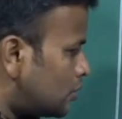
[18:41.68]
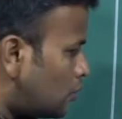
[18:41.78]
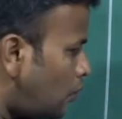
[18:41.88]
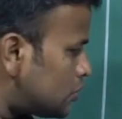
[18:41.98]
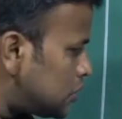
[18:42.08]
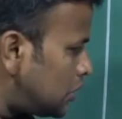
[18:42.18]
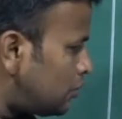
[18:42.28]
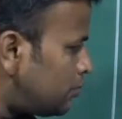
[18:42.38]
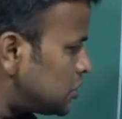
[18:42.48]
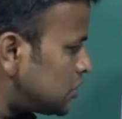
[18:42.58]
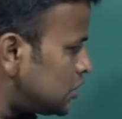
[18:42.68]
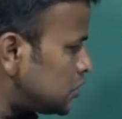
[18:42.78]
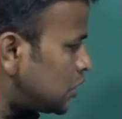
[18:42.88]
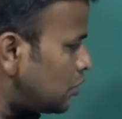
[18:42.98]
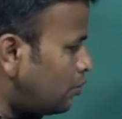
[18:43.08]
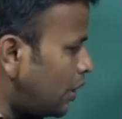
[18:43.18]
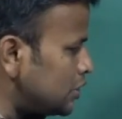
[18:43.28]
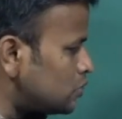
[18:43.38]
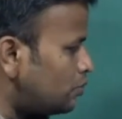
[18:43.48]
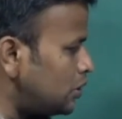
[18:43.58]
Closed interval means in this interval
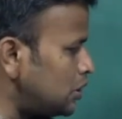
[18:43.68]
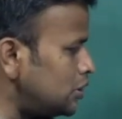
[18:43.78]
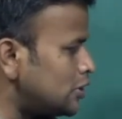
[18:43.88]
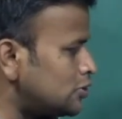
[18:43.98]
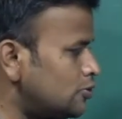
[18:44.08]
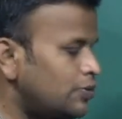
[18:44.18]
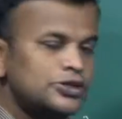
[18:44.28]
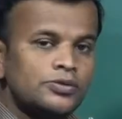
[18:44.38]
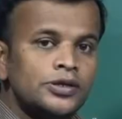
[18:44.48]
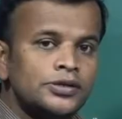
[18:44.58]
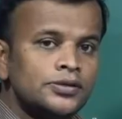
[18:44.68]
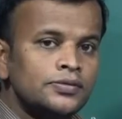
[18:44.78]
minus 1 by 3 is also possible.